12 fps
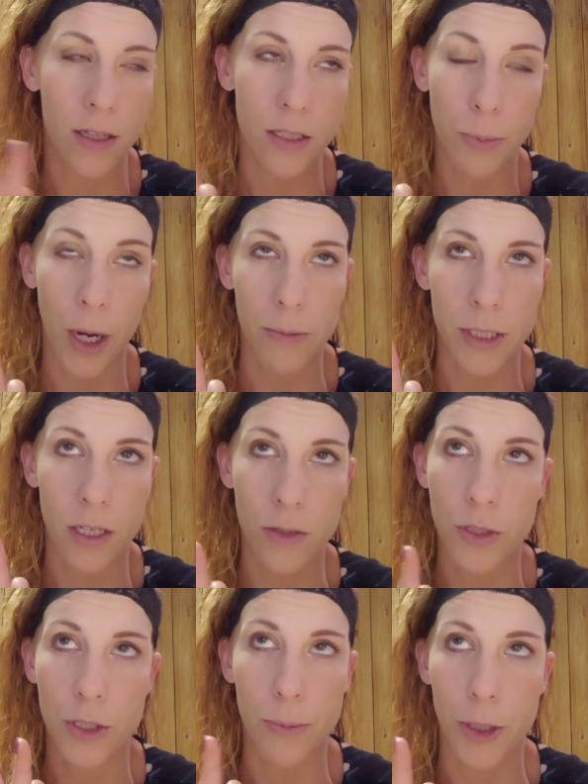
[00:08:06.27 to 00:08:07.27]
And this probably
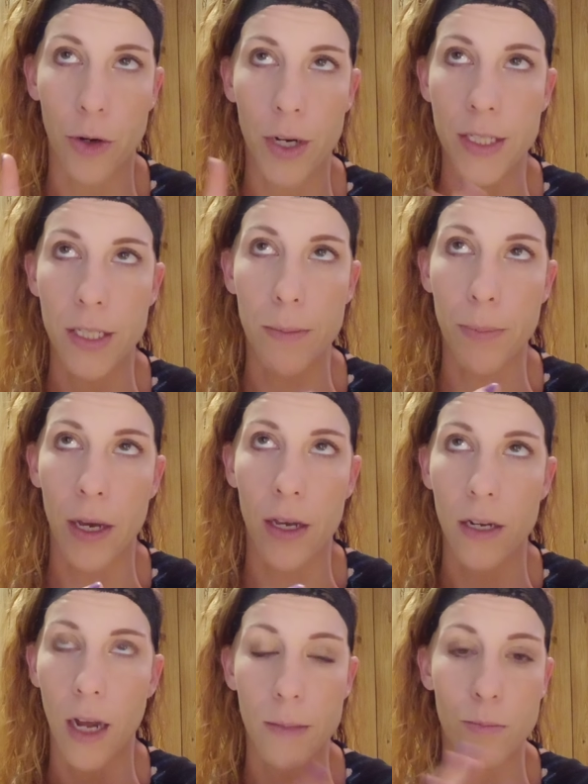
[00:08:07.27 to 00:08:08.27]
sounds super crazy,
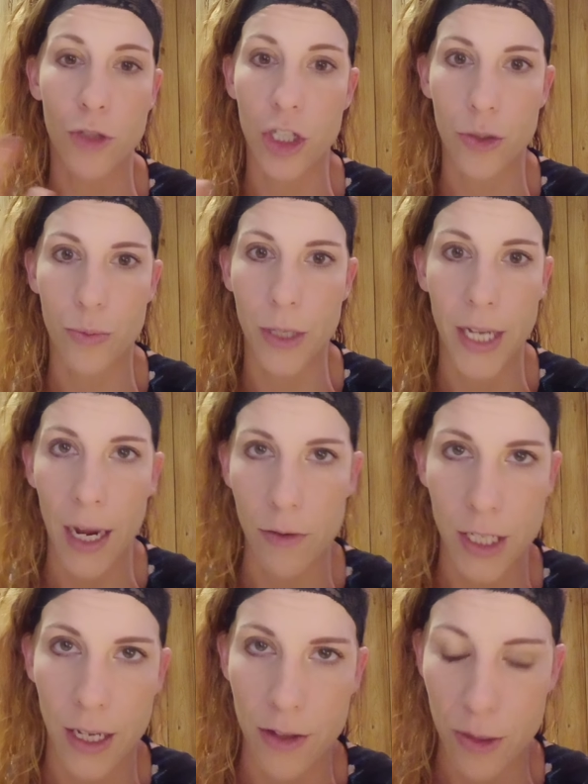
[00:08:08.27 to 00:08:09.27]
but I'm just
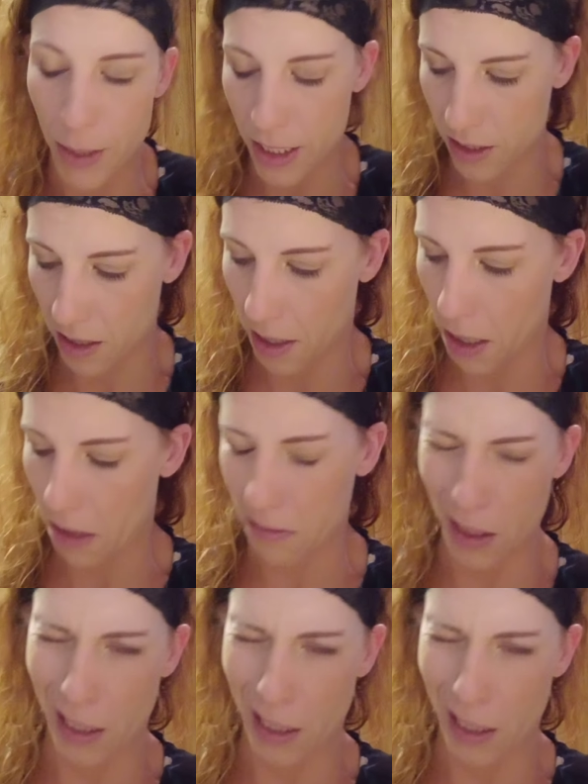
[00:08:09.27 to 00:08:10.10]
recounting it the best that I can.